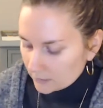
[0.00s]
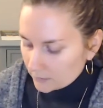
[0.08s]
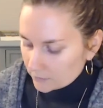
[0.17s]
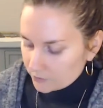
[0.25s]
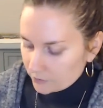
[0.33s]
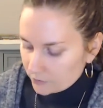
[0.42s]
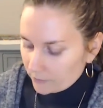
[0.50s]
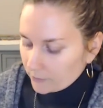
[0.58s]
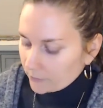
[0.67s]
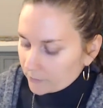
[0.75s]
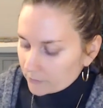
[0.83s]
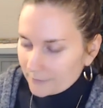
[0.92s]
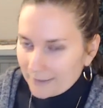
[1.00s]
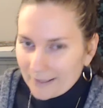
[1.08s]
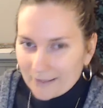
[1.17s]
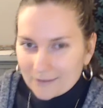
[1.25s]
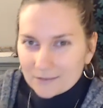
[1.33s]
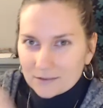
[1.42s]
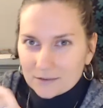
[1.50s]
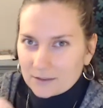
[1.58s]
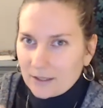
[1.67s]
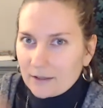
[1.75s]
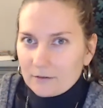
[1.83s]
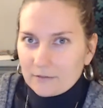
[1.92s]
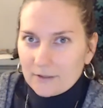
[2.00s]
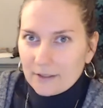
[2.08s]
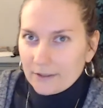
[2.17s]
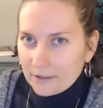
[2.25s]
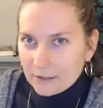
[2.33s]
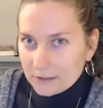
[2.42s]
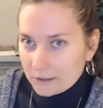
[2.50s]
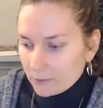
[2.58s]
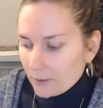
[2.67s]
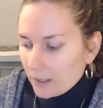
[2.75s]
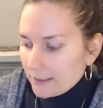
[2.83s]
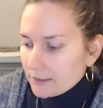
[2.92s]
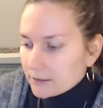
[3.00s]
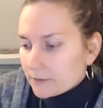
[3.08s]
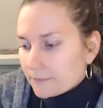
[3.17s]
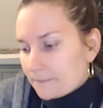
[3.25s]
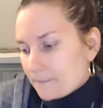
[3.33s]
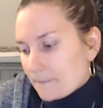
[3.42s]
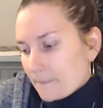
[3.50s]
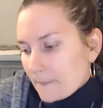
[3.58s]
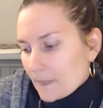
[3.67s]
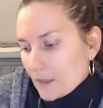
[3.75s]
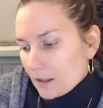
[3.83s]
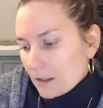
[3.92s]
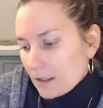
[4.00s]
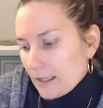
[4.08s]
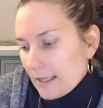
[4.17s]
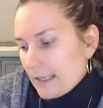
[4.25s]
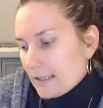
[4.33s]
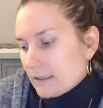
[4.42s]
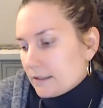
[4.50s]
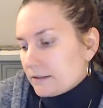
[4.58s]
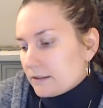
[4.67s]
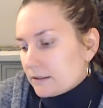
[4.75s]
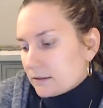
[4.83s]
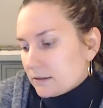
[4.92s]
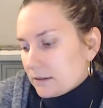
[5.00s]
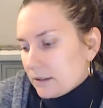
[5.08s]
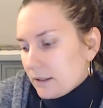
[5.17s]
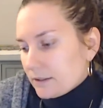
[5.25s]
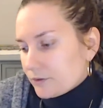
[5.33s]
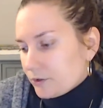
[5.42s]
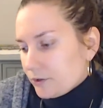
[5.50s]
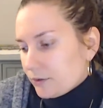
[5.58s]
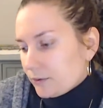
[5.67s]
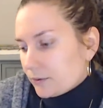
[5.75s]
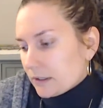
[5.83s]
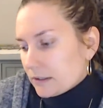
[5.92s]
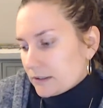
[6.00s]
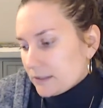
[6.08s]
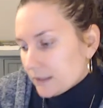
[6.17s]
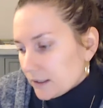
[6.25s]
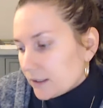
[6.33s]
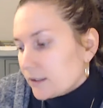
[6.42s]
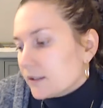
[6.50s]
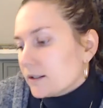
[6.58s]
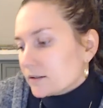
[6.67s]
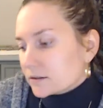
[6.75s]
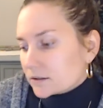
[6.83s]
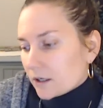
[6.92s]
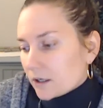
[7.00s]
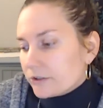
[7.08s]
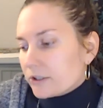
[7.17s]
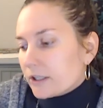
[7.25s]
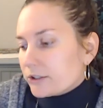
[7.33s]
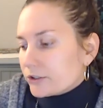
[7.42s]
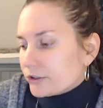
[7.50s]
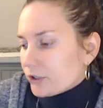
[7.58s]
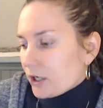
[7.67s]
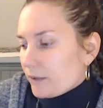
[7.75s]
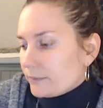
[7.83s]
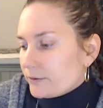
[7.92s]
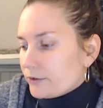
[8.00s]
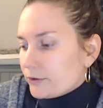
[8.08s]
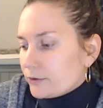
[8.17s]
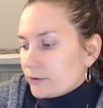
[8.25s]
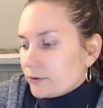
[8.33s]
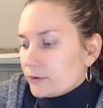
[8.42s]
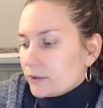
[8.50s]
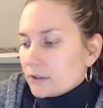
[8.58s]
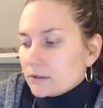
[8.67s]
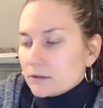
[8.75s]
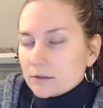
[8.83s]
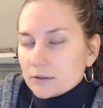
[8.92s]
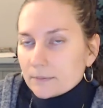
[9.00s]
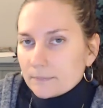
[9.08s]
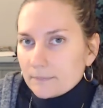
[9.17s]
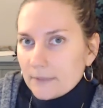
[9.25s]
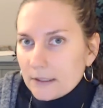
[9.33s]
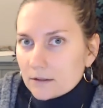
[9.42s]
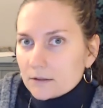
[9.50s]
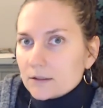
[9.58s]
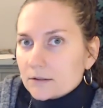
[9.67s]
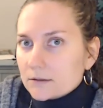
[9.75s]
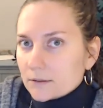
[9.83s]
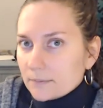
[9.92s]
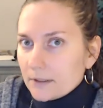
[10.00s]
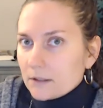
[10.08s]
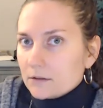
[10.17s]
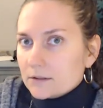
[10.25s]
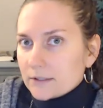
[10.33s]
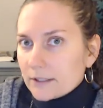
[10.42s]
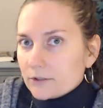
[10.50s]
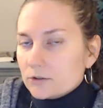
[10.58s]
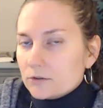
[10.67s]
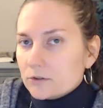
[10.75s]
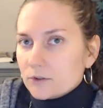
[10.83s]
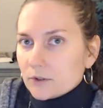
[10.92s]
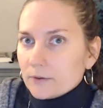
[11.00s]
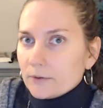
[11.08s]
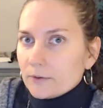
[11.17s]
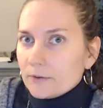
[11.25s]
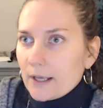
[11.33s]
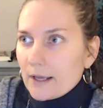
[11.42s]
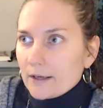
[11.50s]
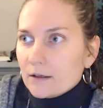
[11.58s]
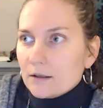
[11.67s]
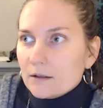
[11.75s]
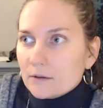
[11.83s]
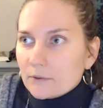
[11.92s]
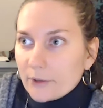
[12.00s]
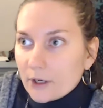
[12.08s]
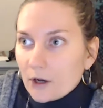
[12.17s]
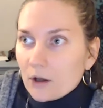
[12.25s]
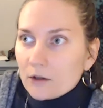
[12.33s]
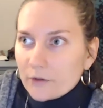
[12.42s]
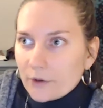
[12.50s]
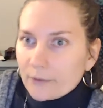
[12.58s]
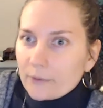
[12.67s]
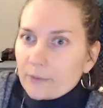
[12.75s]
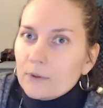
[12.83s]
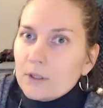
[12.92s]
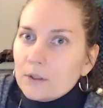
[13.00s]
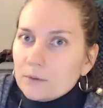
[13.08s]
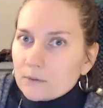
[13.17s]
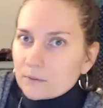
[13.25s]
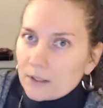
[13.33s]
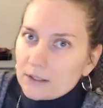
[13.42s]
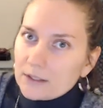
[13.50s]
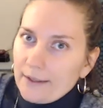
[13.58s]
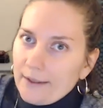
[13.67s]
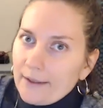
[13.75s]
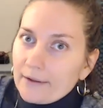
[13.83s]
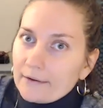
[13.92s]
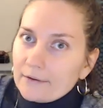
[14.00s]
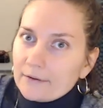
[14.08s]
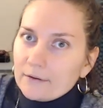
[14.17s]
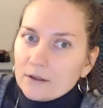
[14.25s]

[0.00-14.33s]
So that is kind of like intertwined. And as you can see, it's contractor's job to submit a submittal schedule so that we all know well ahead